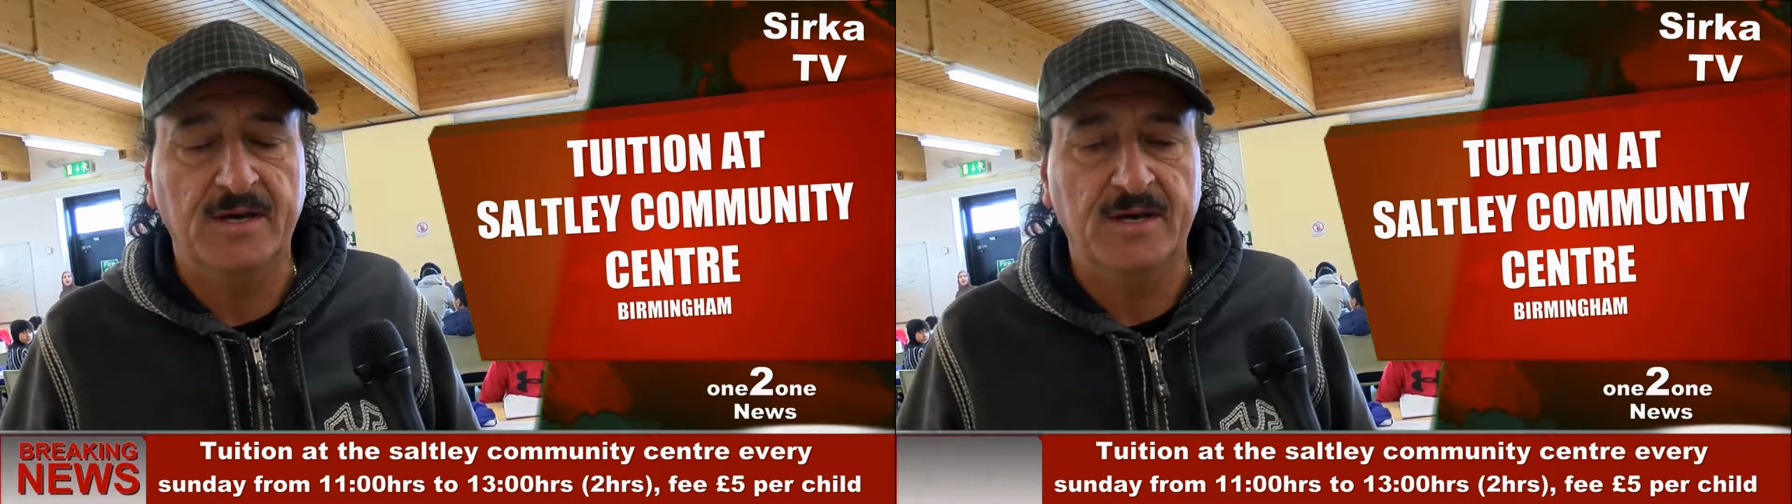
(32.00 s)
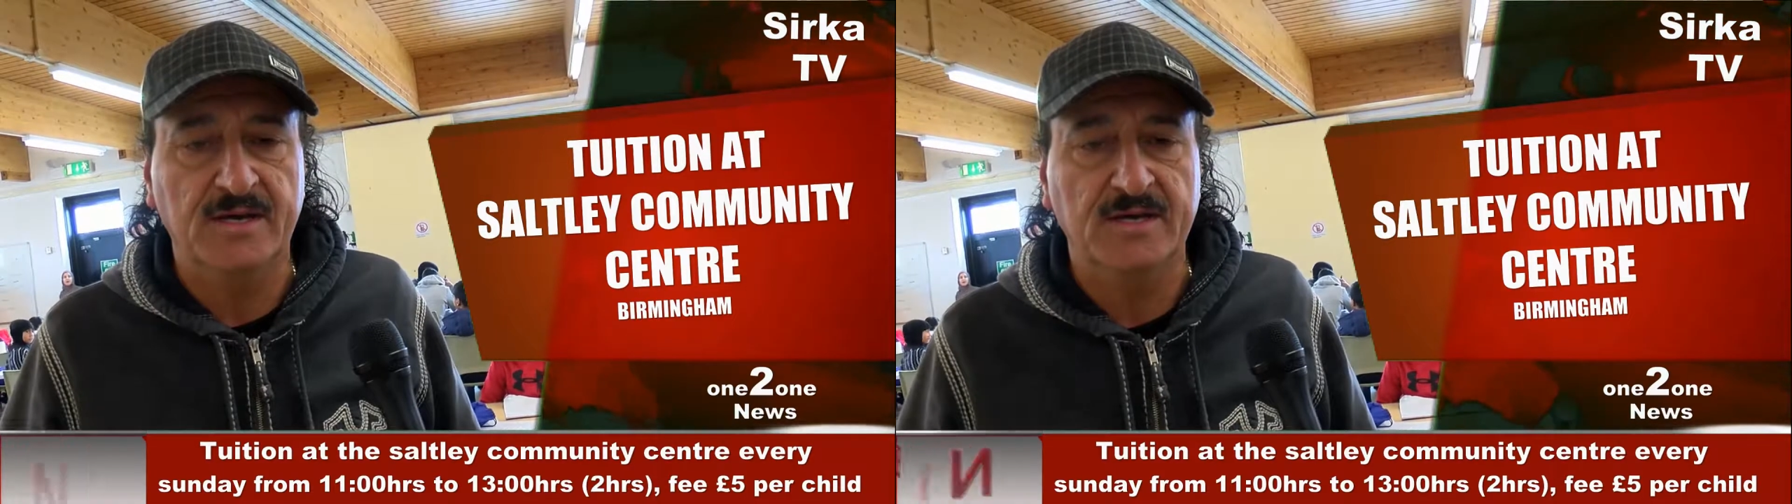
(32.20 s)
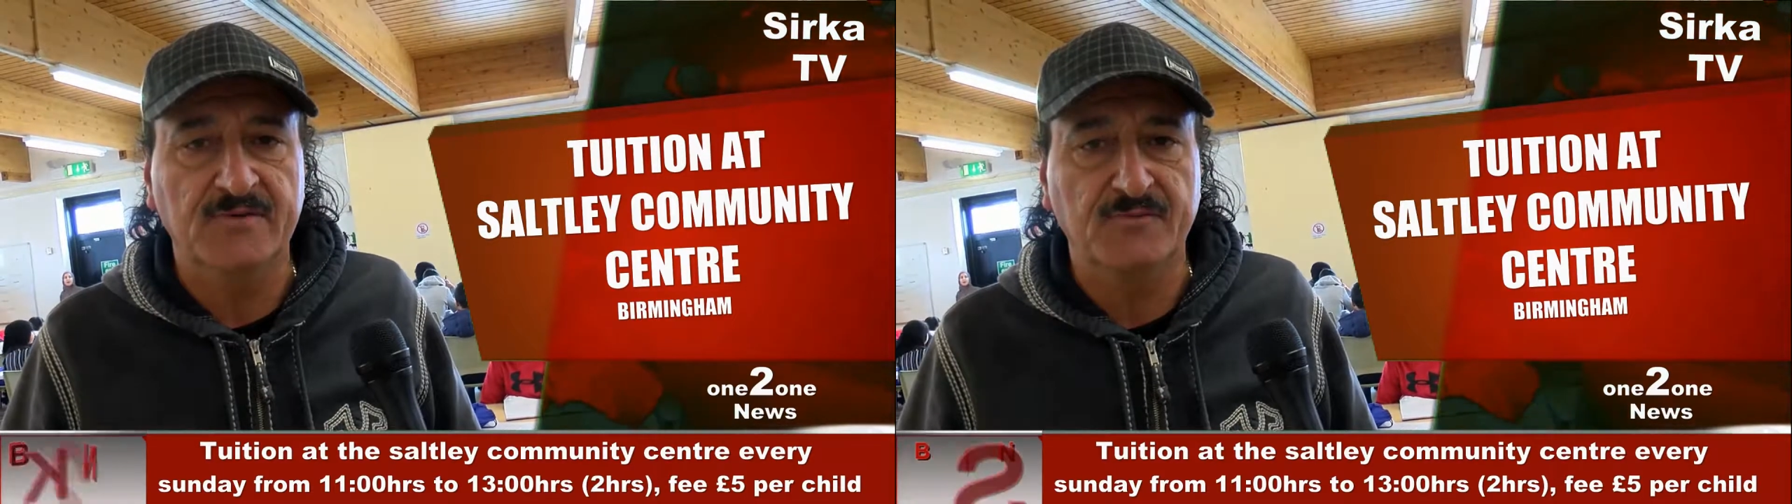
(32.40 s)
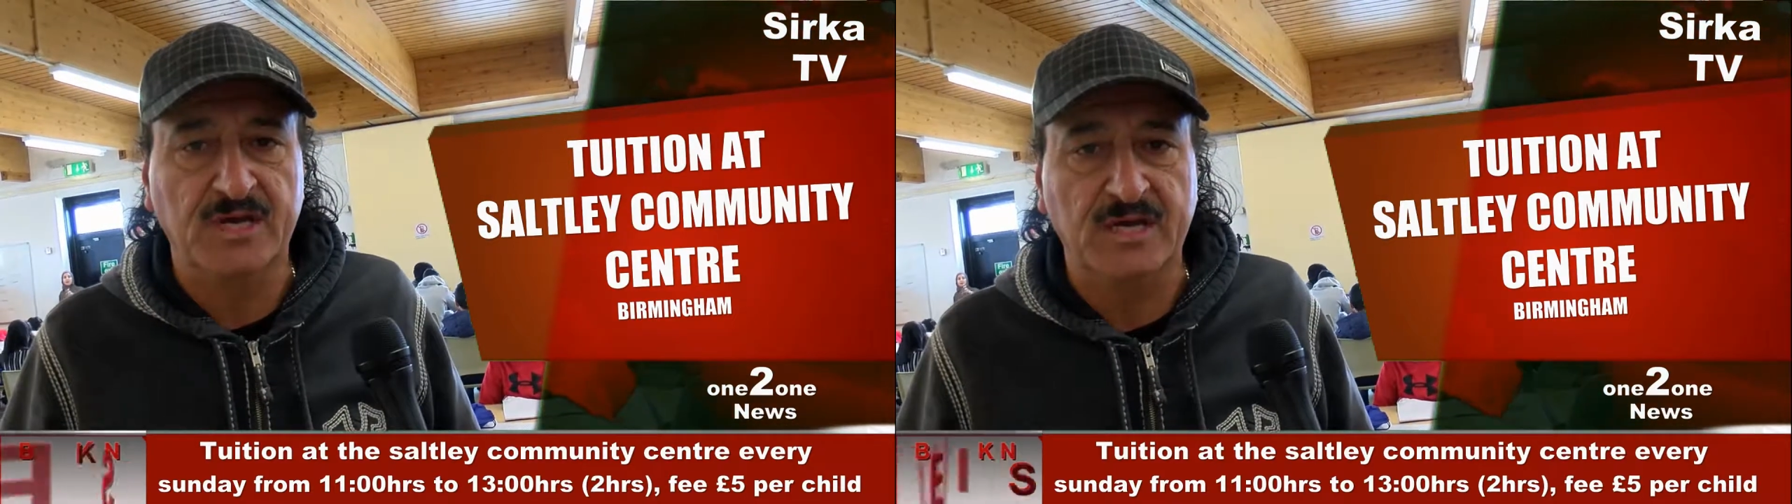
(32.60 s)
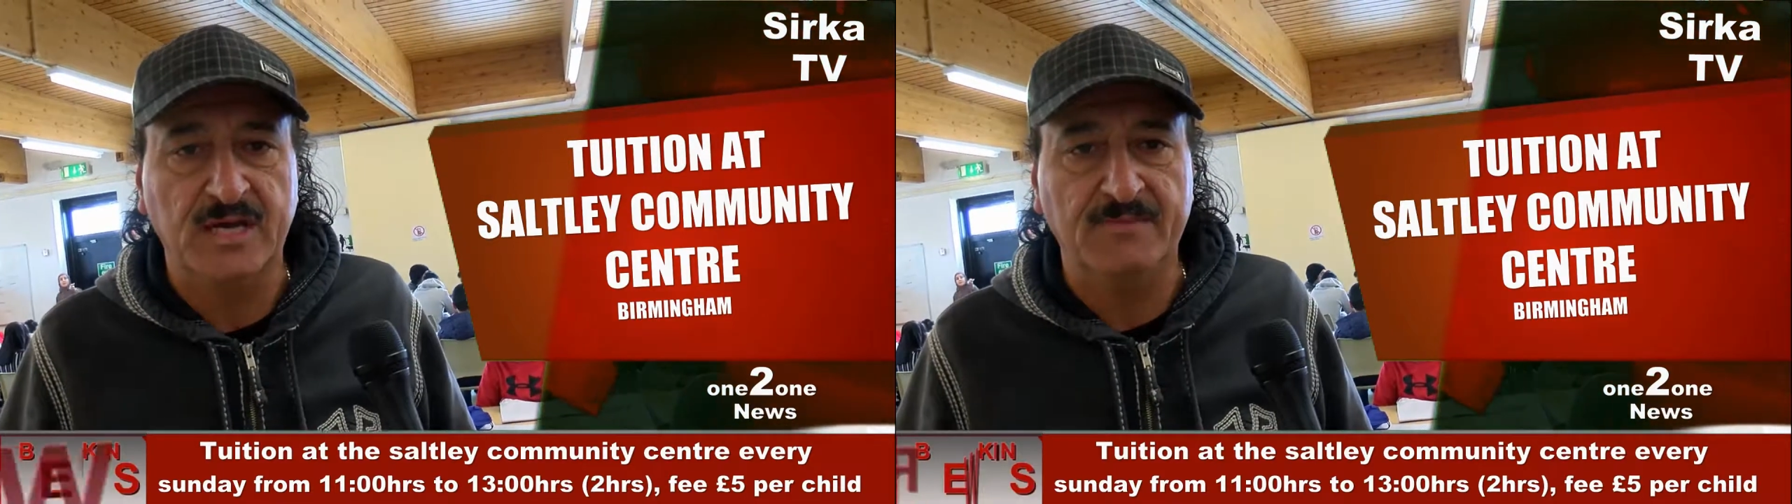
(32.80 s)
If we
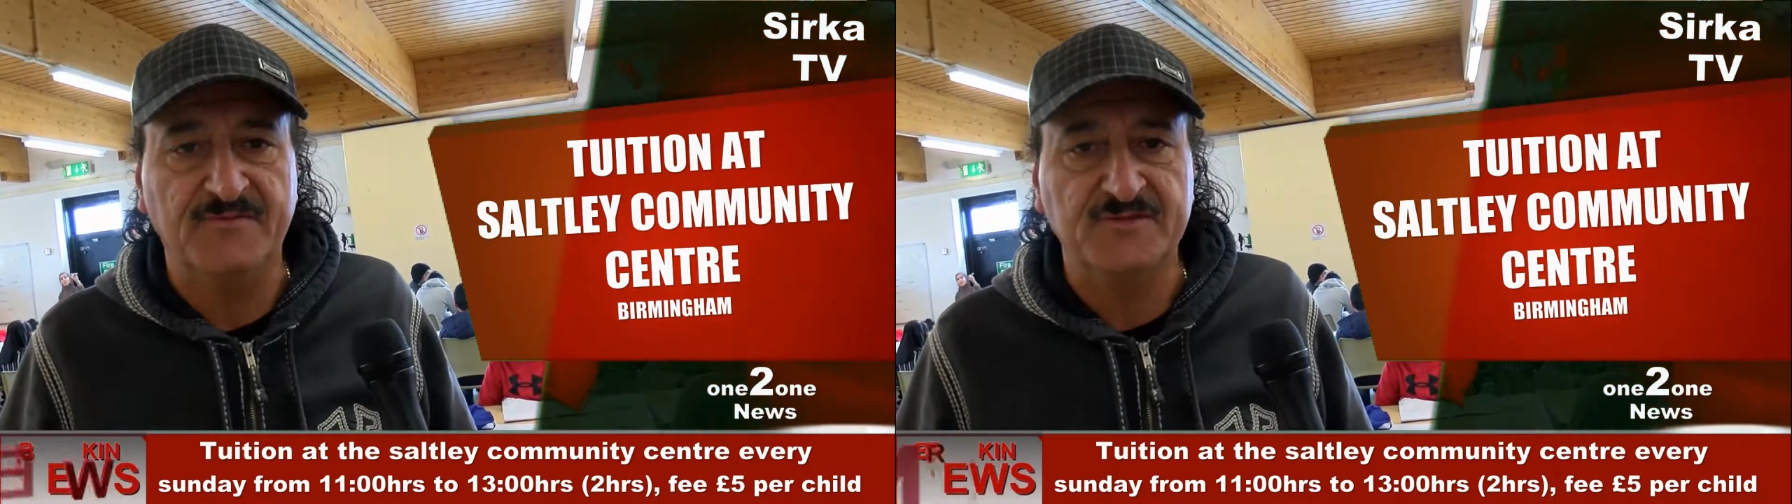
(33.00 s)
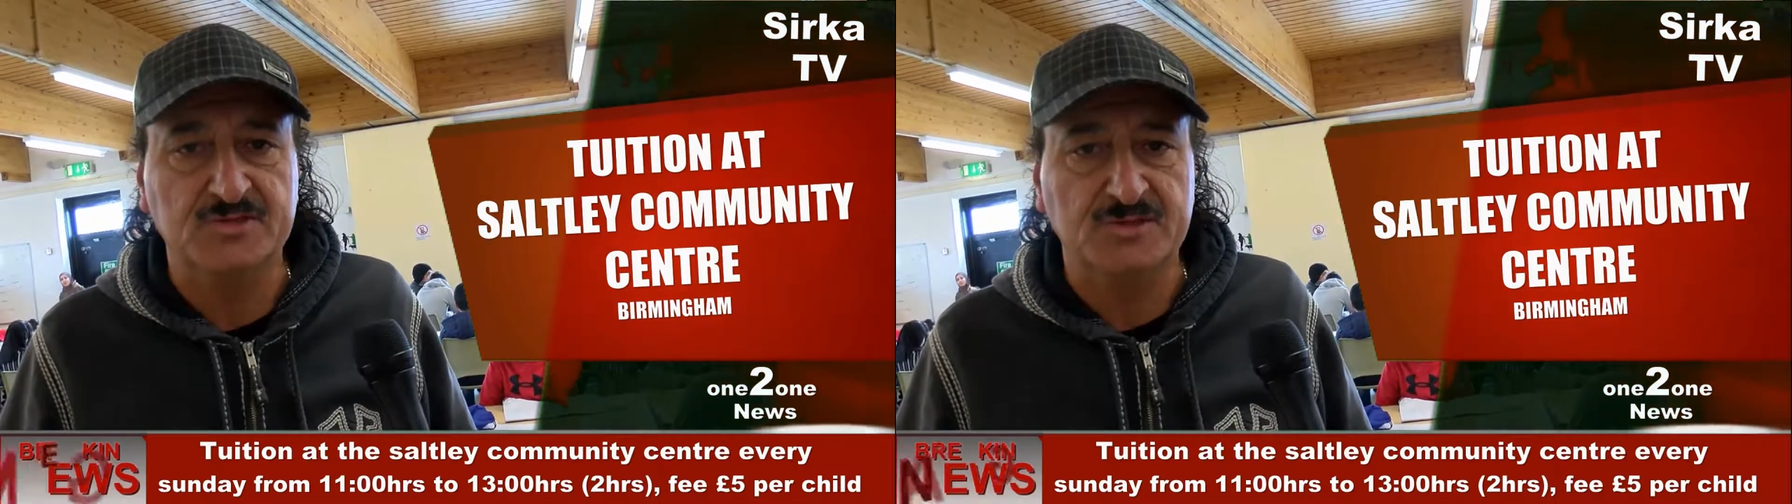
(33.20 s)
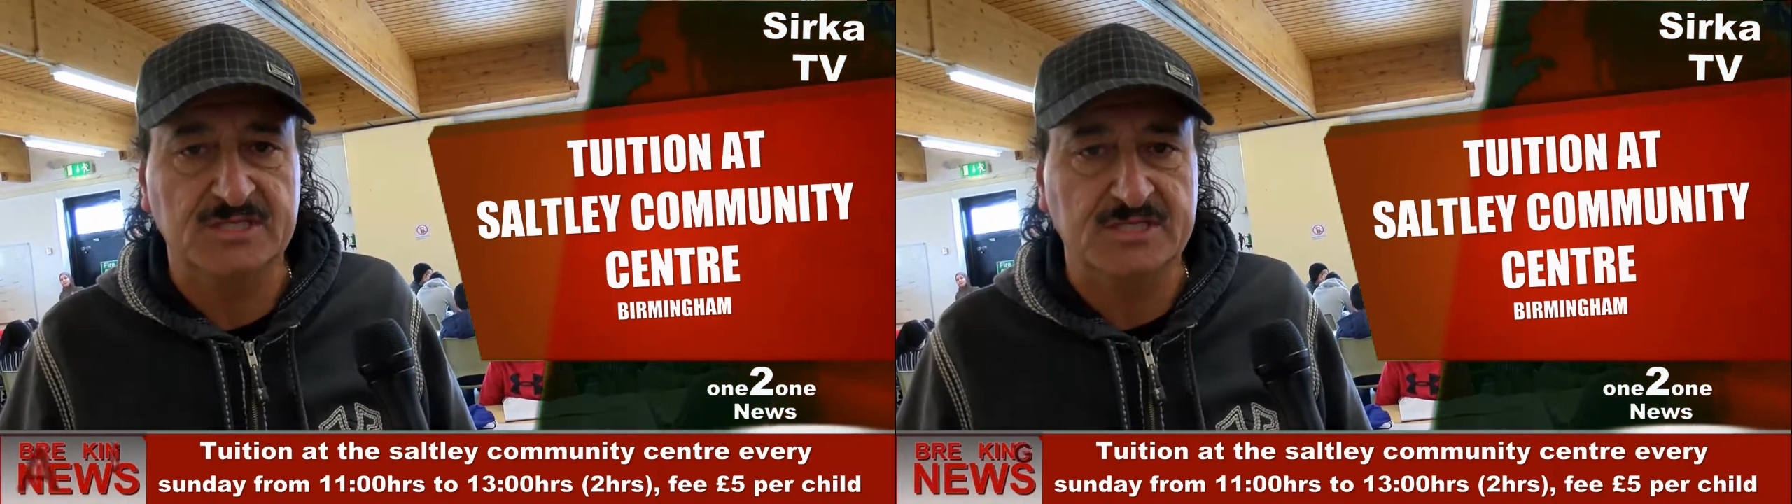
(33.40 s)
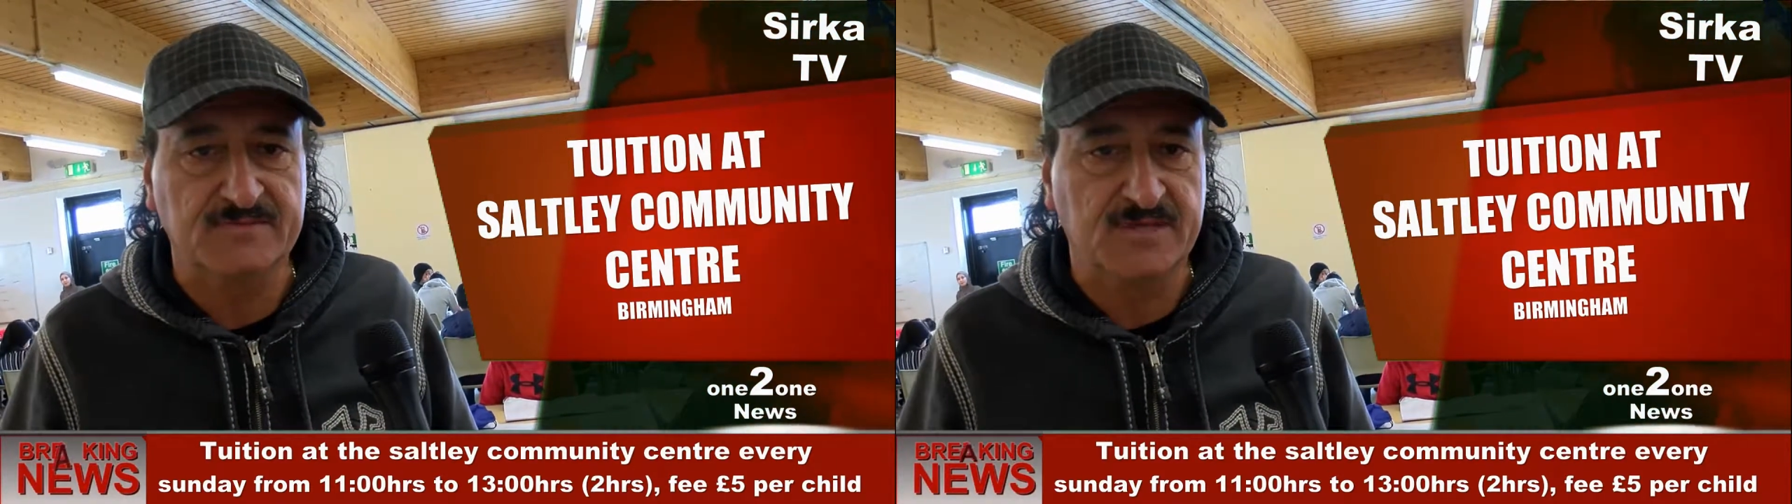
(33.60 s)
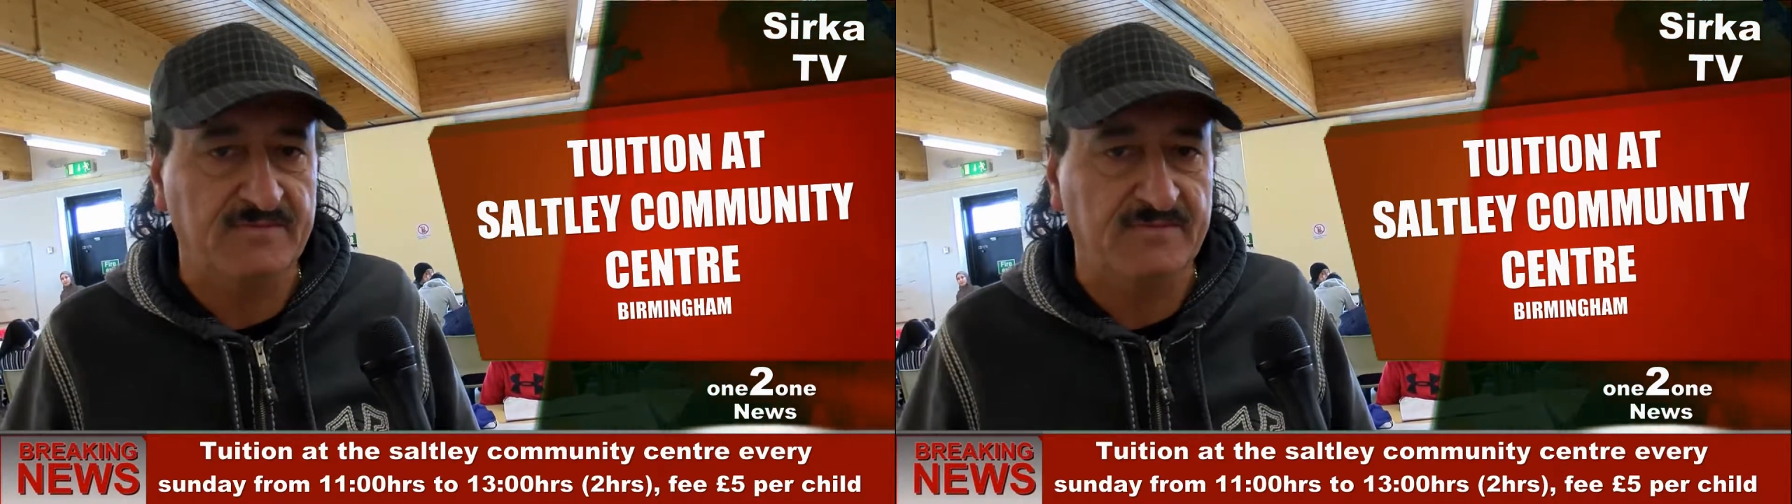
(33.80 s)
can get them off the streets and